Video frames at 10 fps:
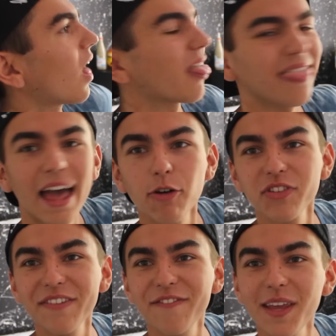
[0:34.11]

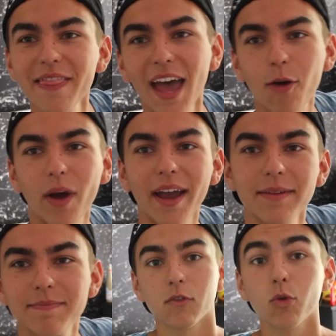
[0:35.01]
1,000 feet that
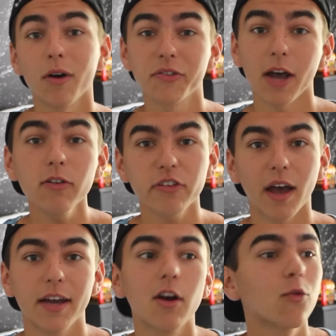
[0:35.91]
way. So I was
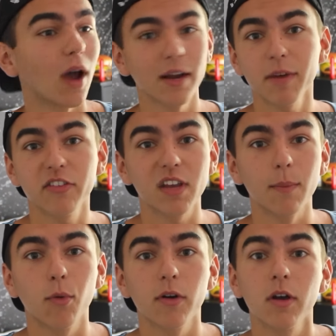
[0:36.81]
outside, riding my
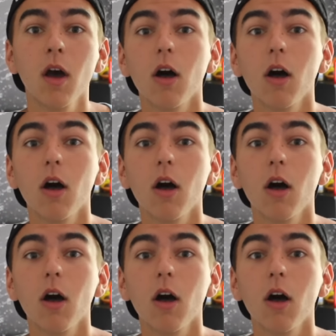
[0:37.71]
skateboard,